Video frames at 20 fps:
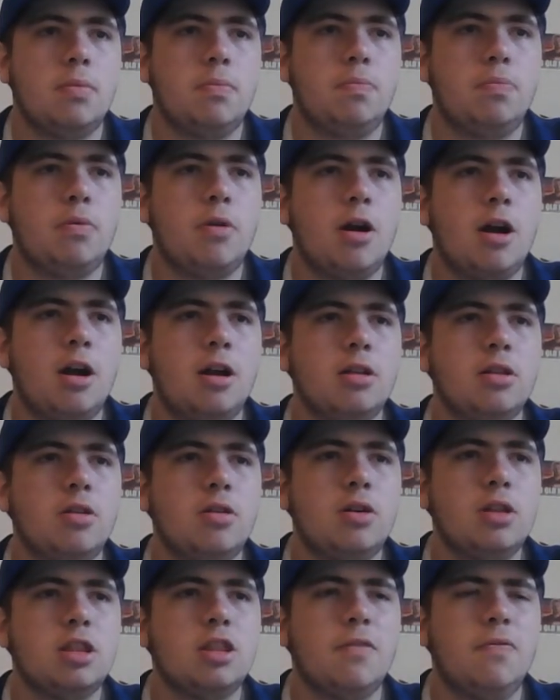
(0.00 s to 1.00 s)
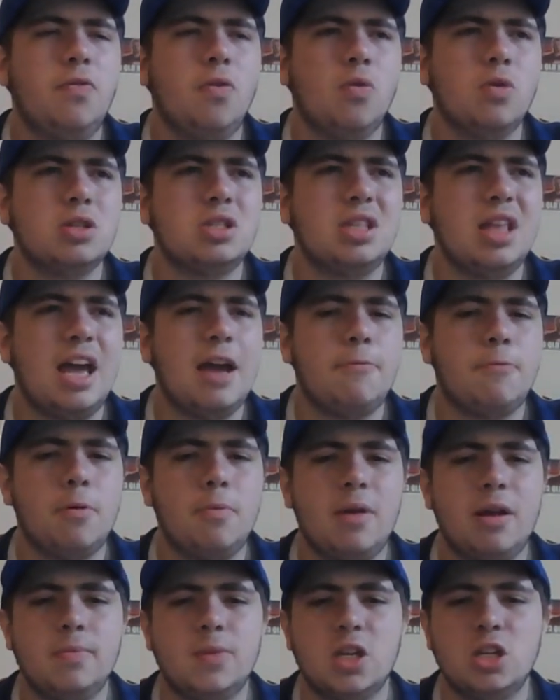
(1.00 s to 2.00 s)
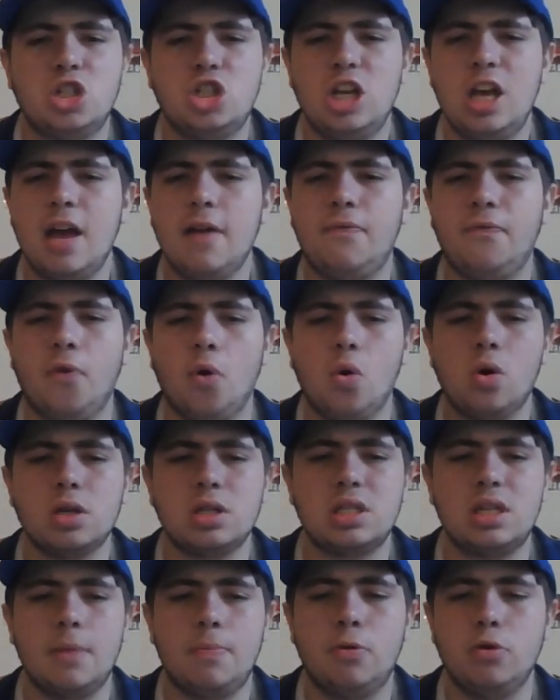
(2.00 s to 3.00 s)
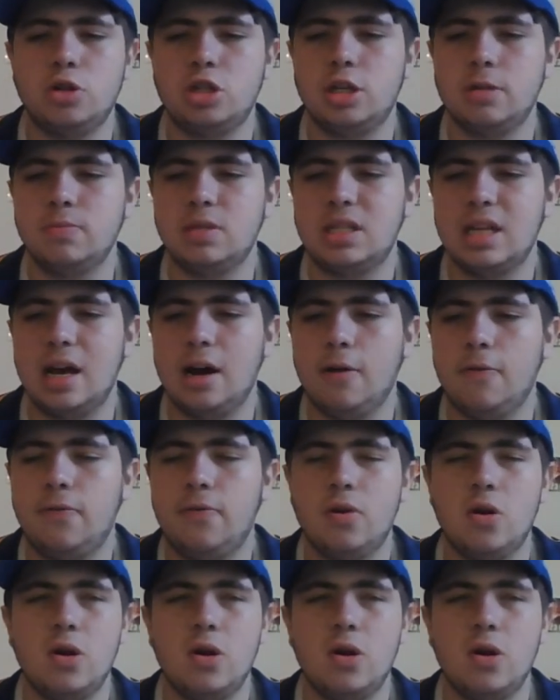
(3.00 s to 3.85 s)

bro, look at the force there from him. The sheer force to push himself.